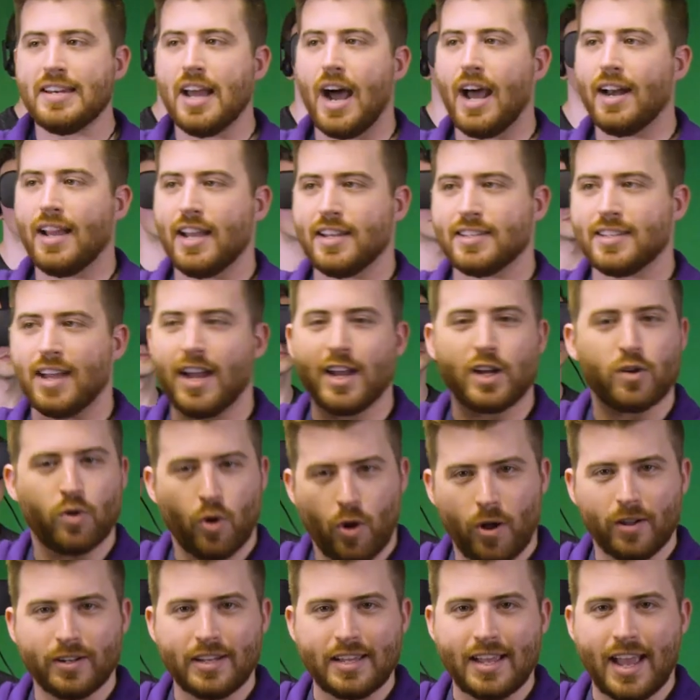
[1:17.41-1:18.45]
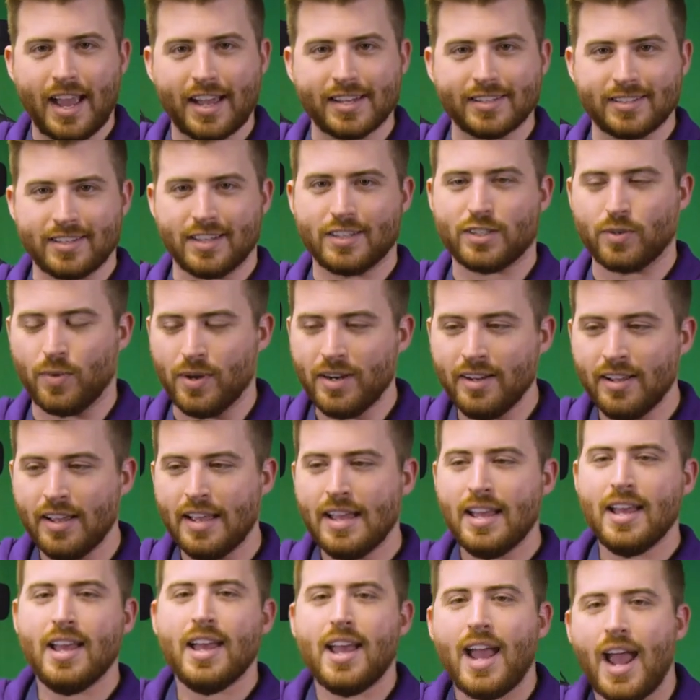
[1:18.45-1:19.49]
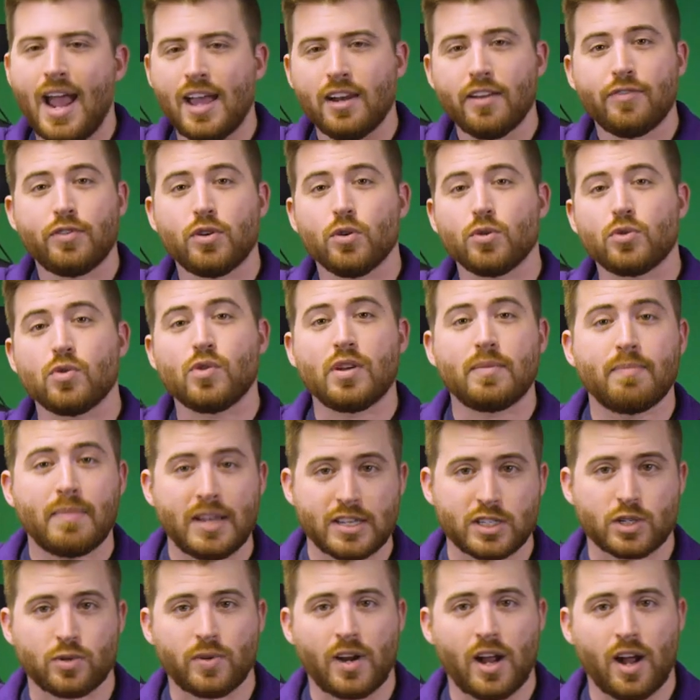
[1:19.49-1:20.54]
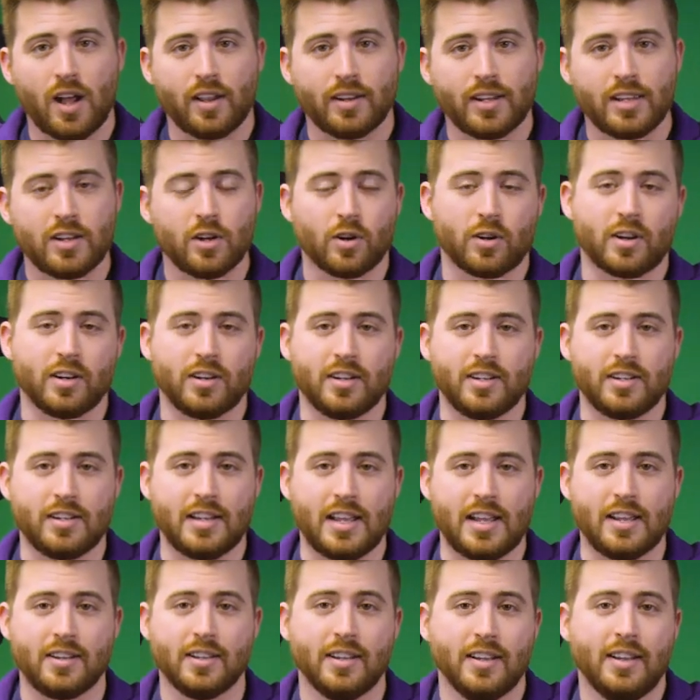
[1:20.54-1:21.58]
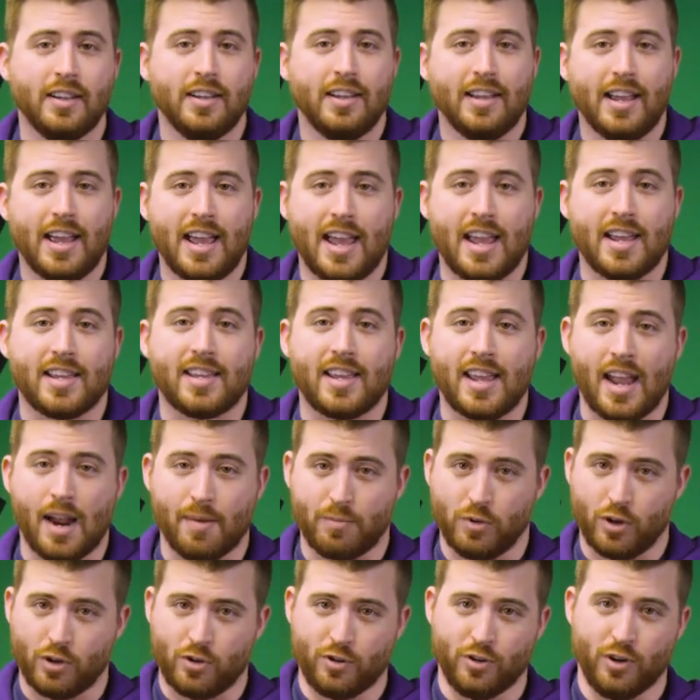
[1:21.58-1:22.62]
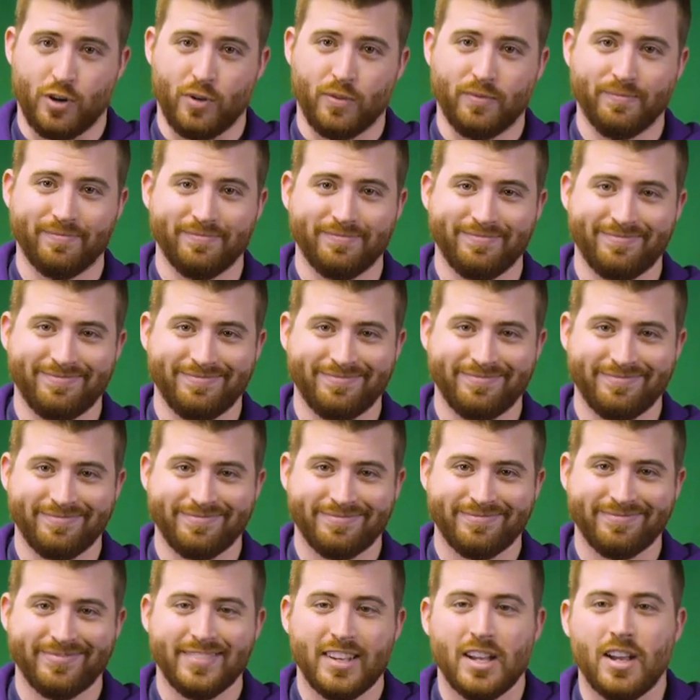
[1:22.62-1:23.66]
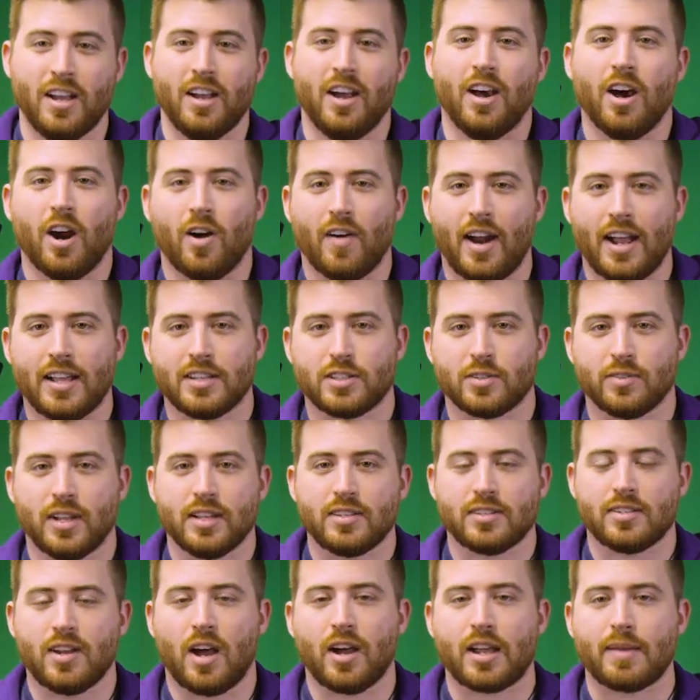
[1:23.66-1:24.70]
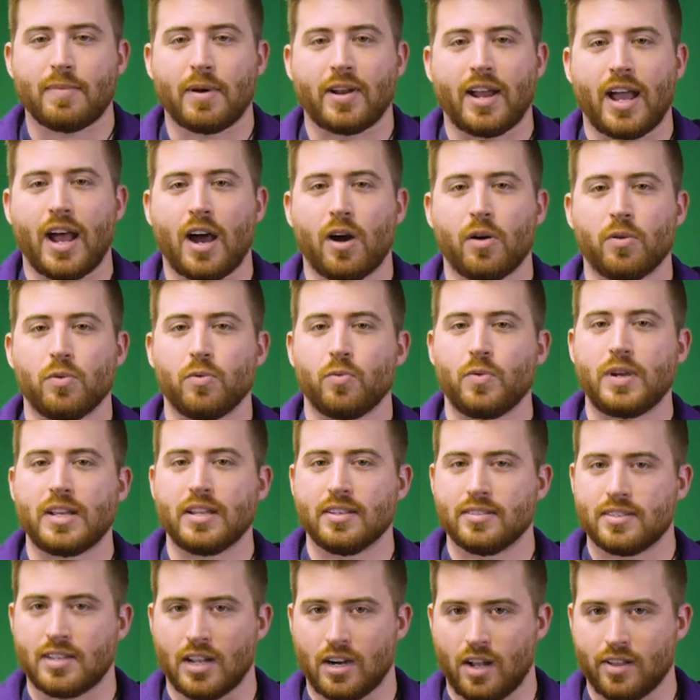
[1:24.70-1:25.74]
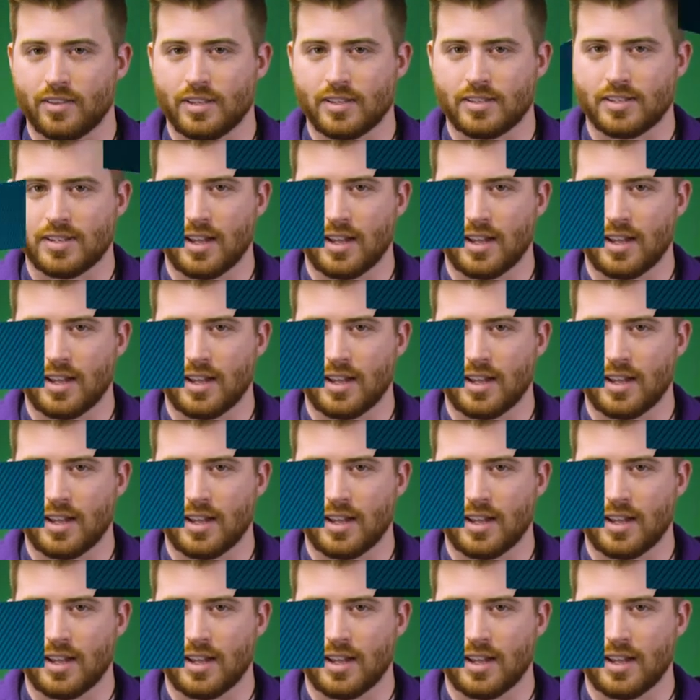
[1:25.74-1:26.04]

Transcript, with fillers: not as high quality as this one. And if you're doing mixed reality, you're gonna need a camera crew. All right, so let's talk about how we can set all this